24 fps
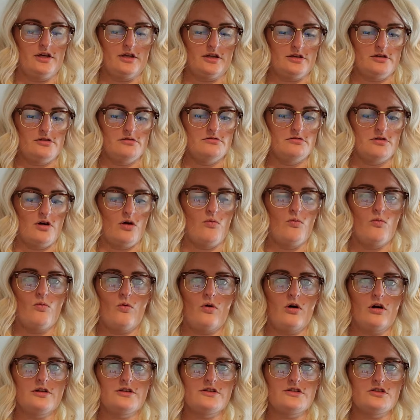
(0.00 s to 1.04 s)
You don't
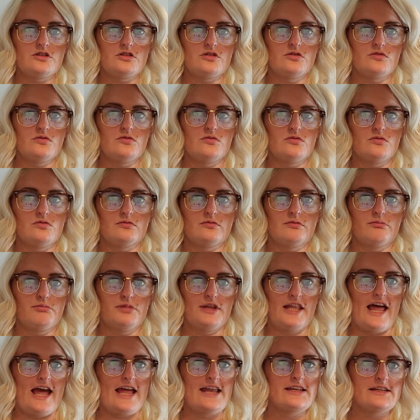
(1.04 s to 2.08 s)
want to
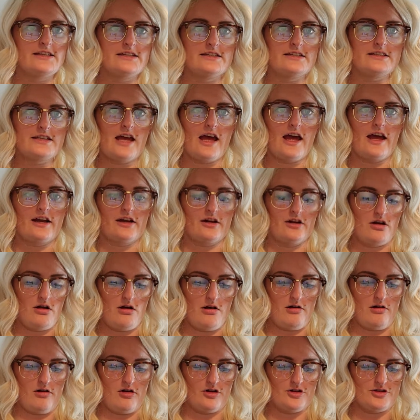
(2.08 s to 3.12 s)
blend and
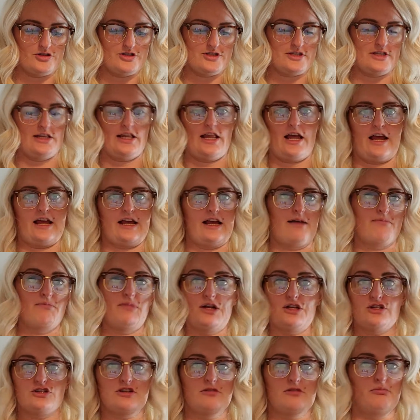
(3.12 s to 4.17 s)
cause like a
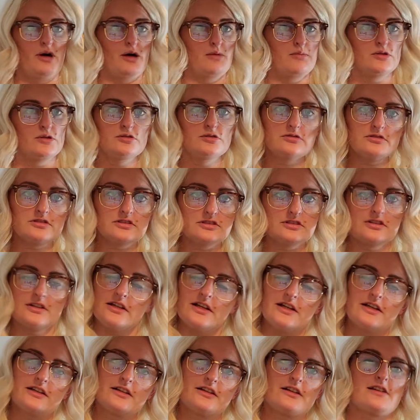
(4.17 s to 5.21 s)
bunch of bubbles,
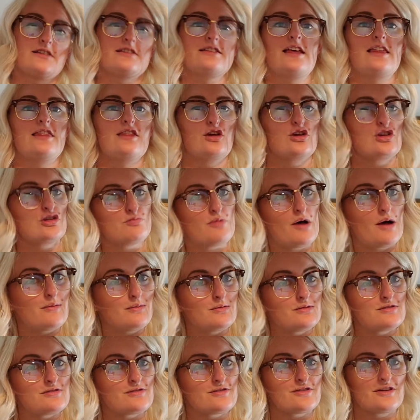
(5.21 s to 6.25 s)
because then those
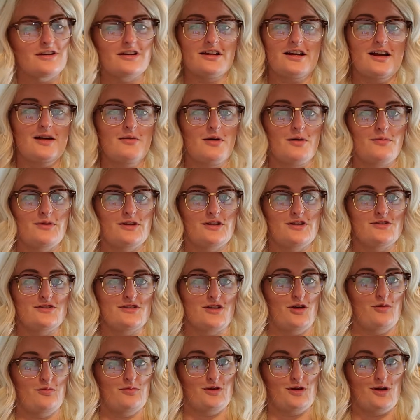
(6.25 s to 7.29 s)
bubbles are going to come up in your
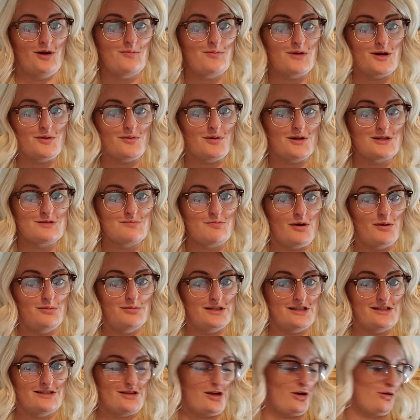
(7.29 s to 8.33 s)
soap, and nobody wants bubbly
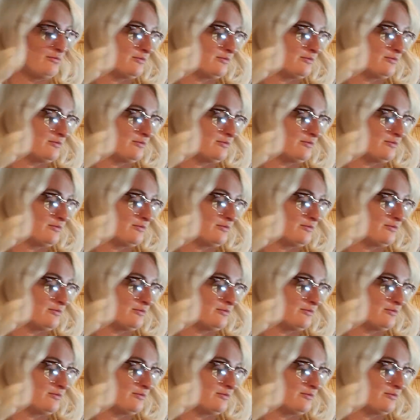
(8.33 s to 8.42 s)
soap.